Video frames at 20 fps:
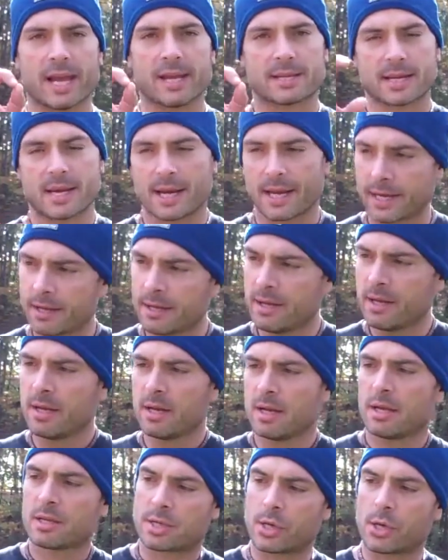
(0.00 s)
sign.
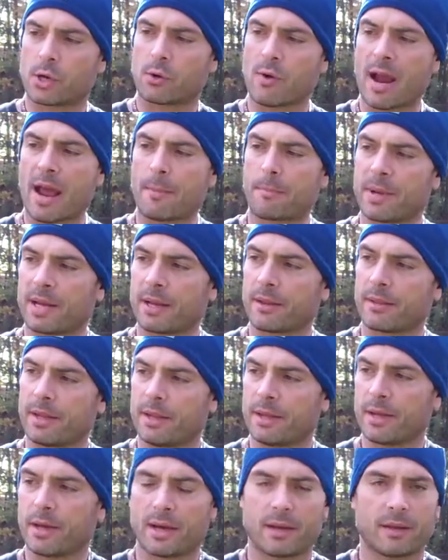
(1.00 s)
So you're wrapping
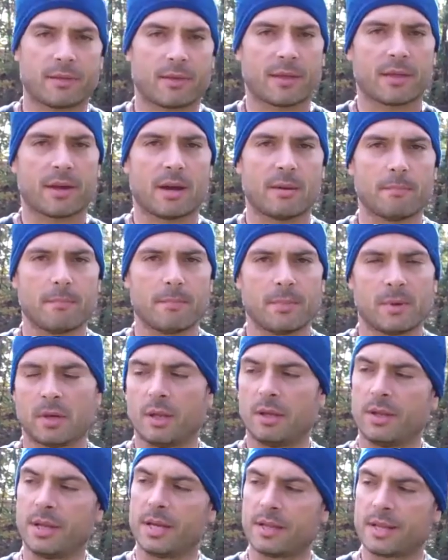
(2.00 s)
the thumb
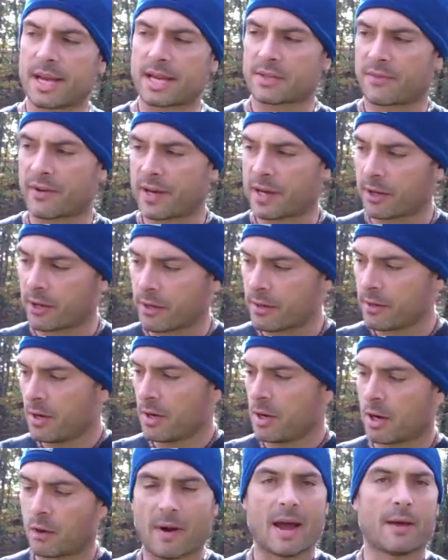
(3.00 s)
and the index finger
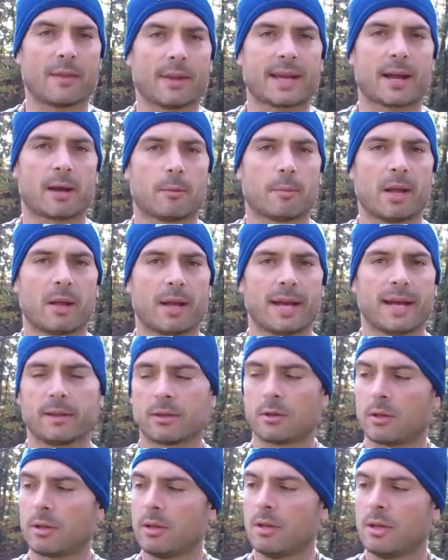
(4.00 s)
around the kettlebell
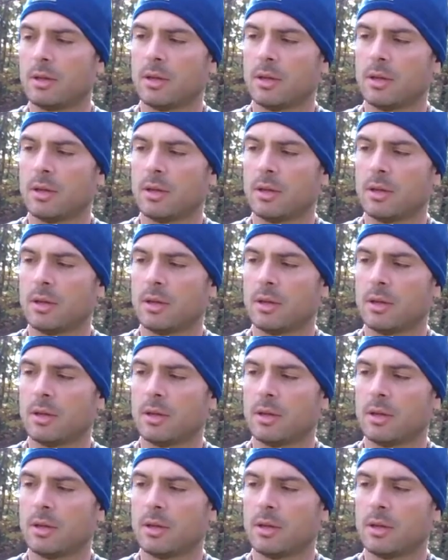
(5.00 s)
handle,